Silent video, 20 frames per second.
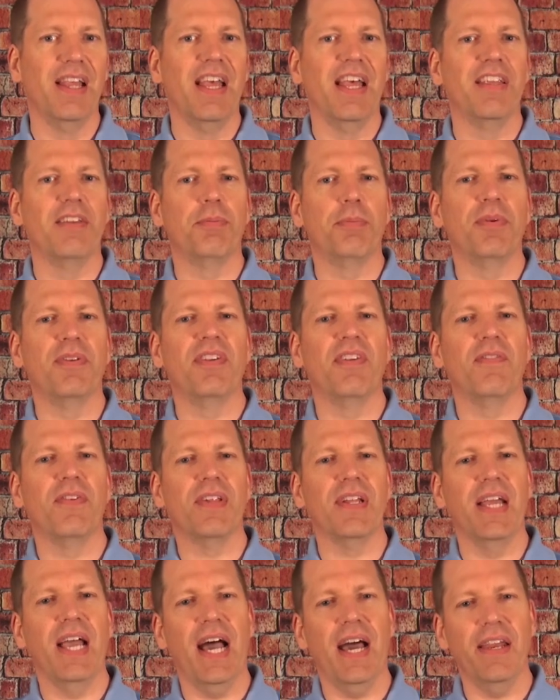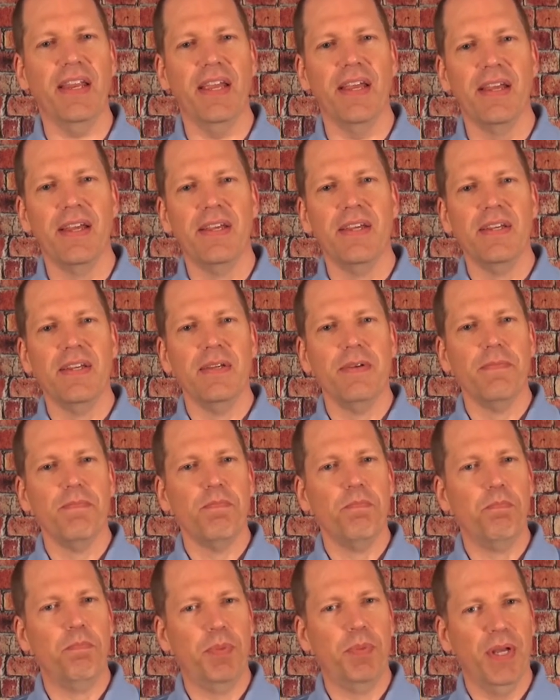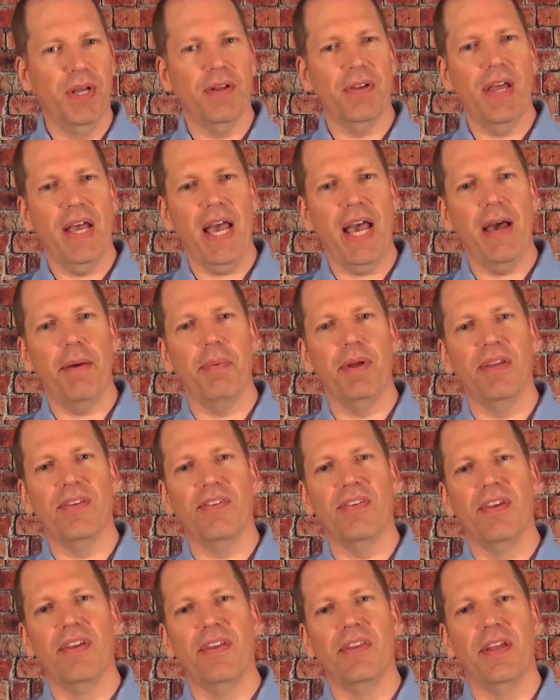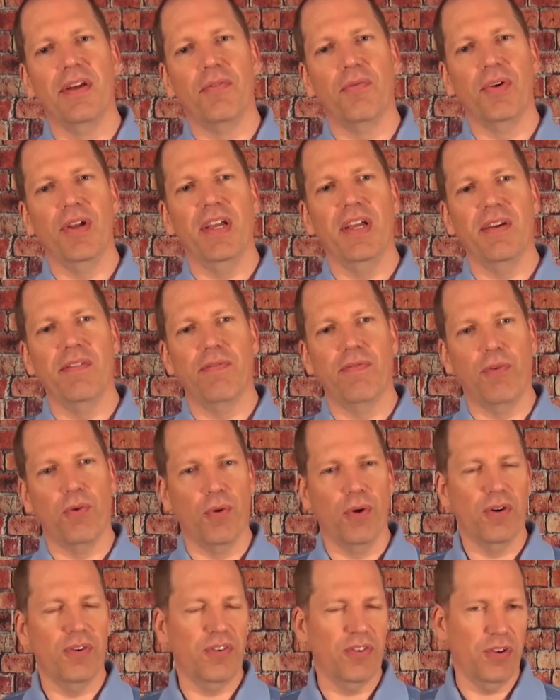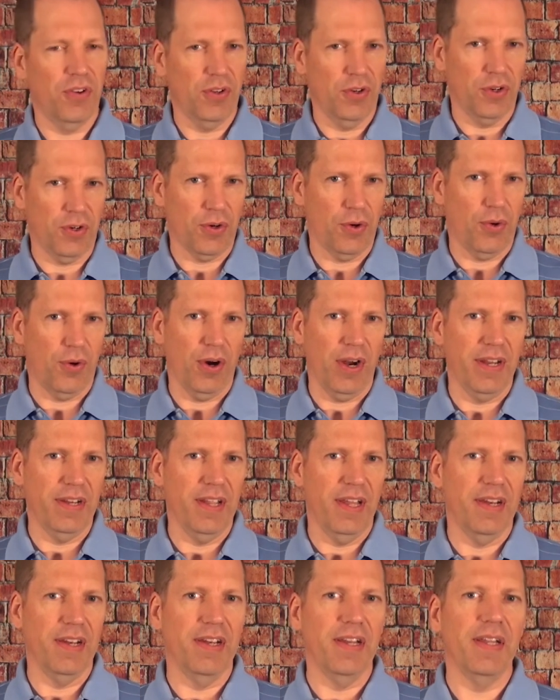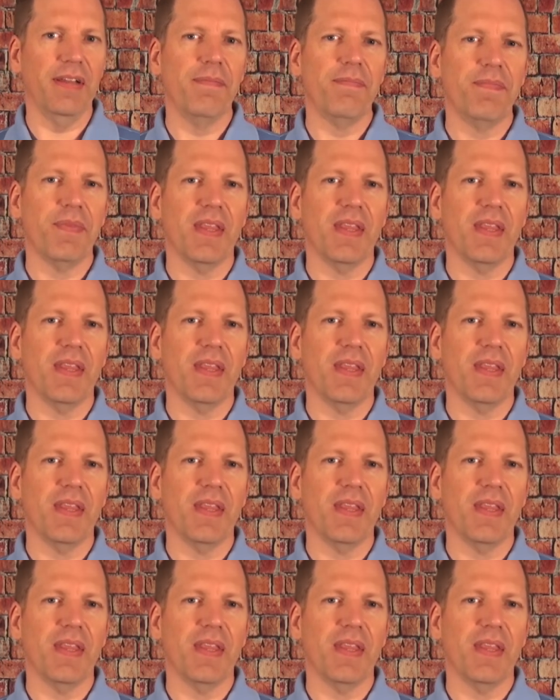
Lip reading: And specifically, how do you build habits that reinforce your core identity?